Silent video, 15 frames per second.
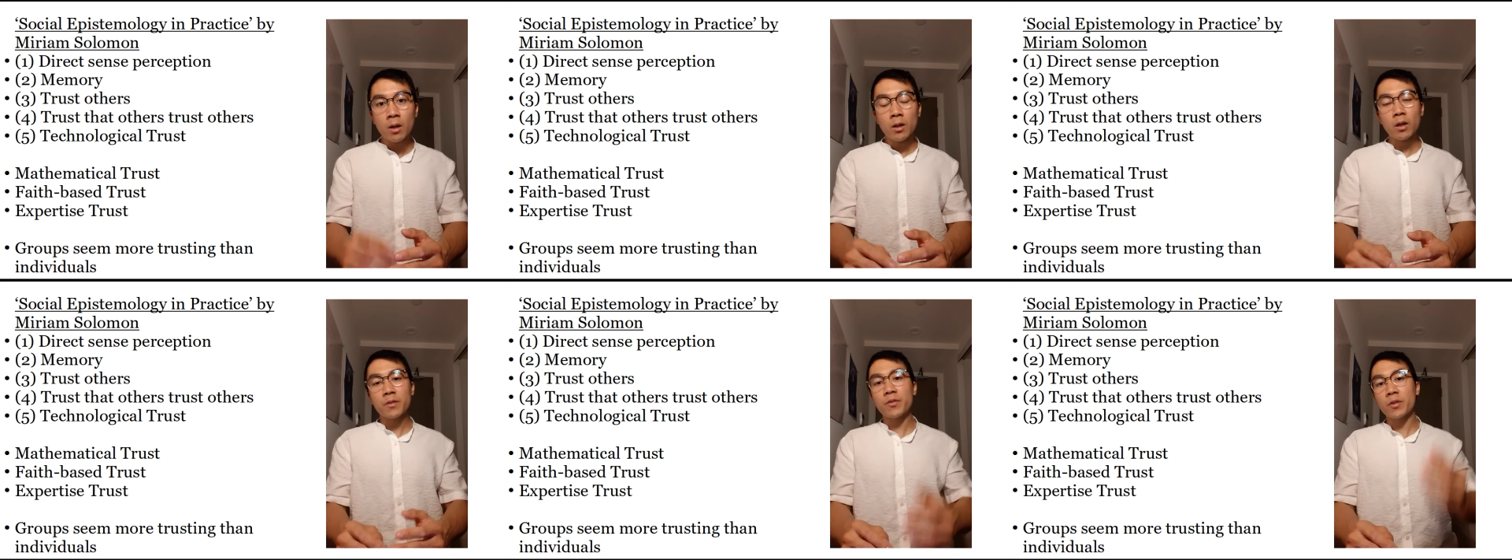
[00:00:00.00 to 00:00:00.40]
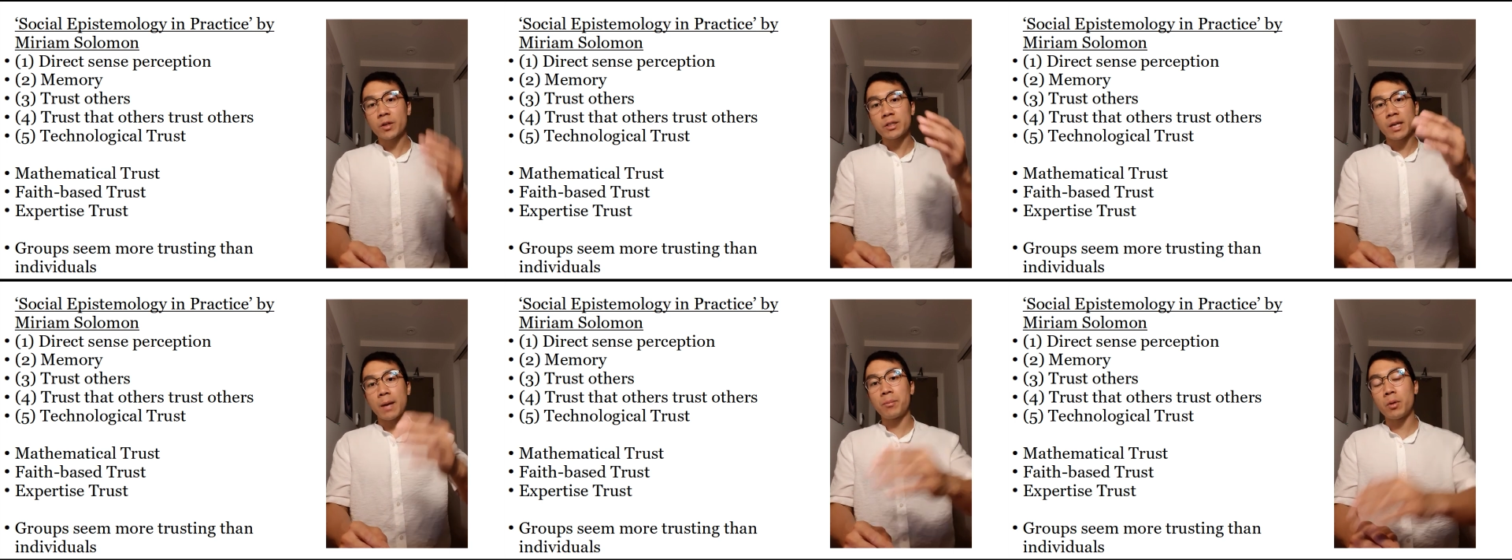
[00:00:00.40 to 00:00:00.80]
Look, for
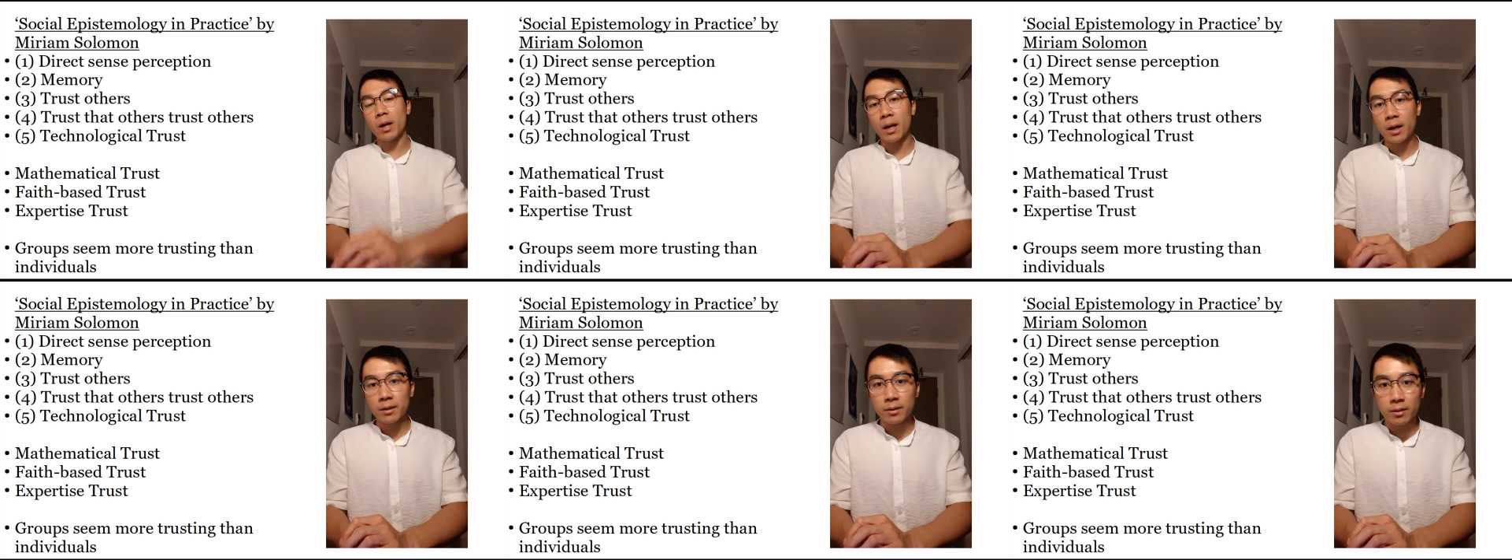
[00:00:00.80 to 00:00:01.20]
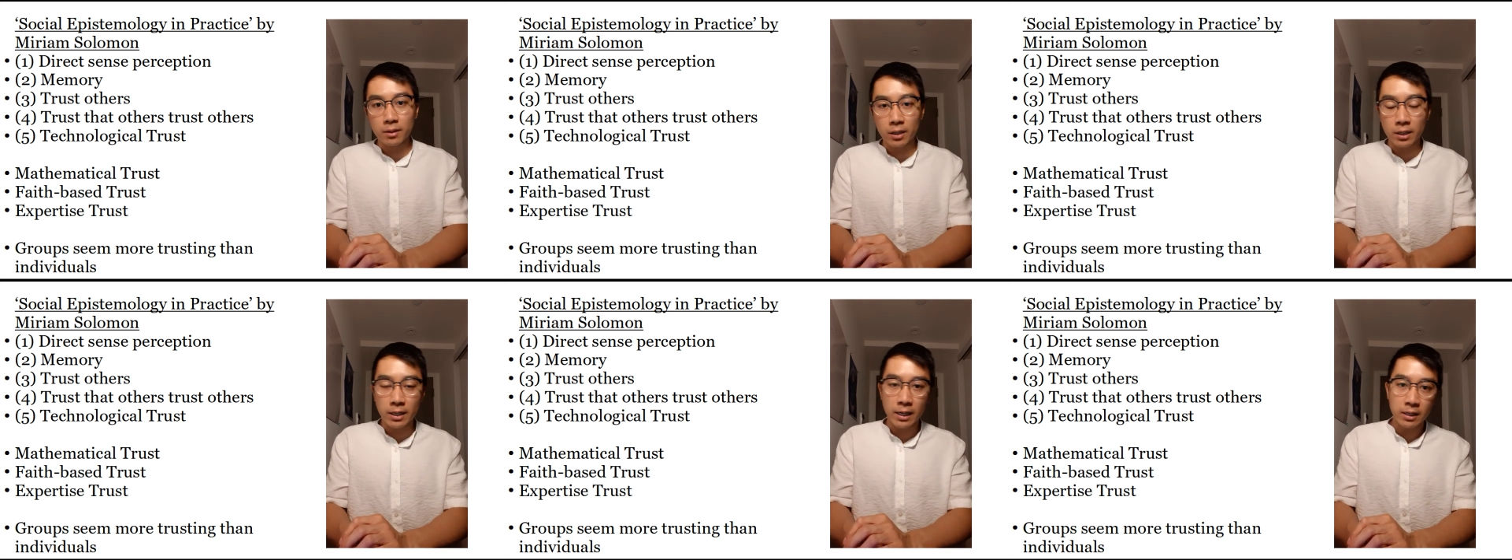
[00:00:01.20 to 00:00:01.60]
example, at
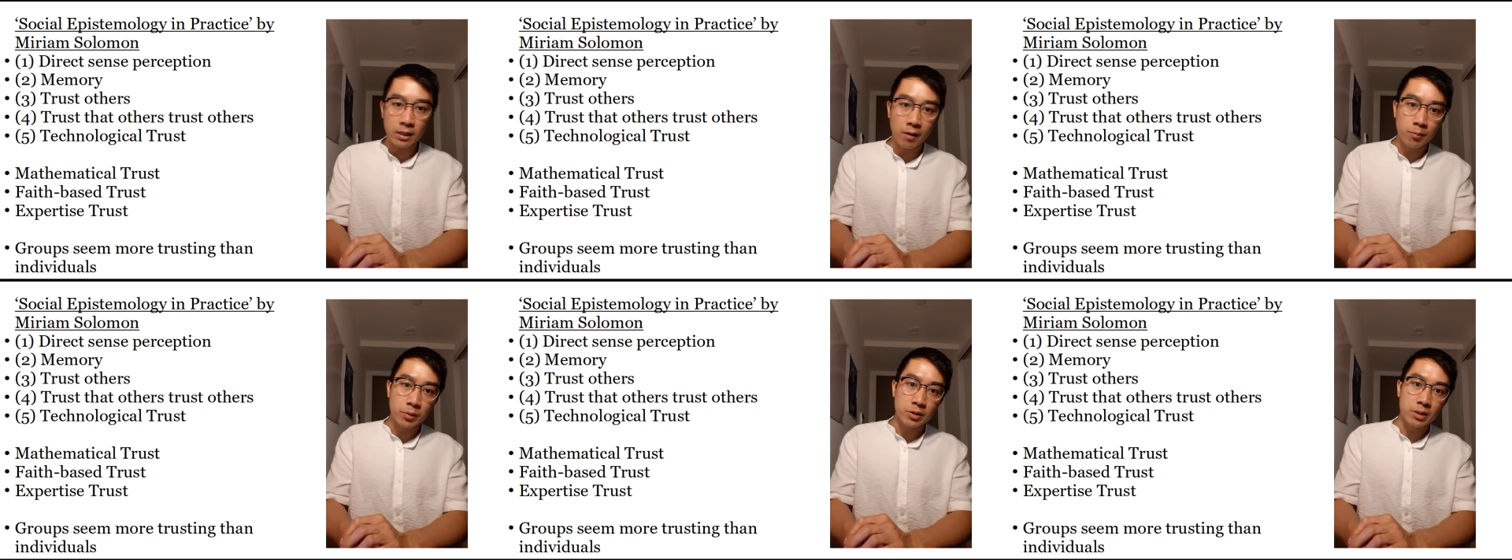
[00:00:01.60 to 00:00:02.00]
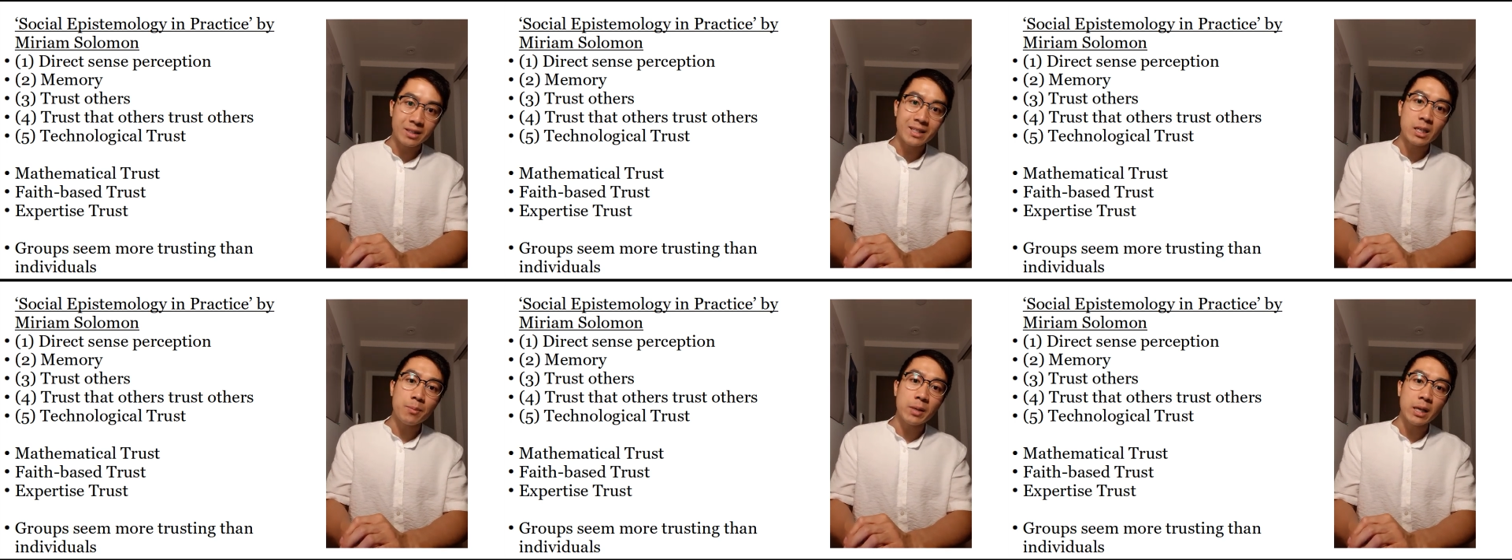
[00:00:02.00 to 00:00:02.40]
the Canadian government's
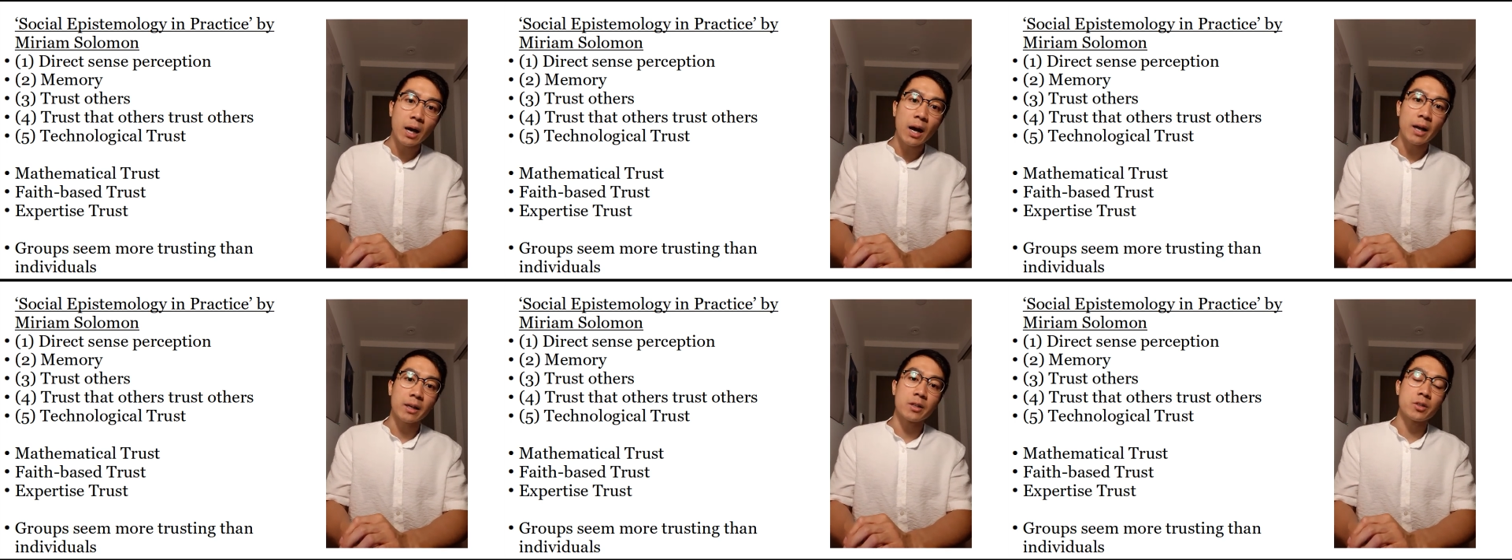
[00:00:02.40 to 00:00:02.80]
CPI,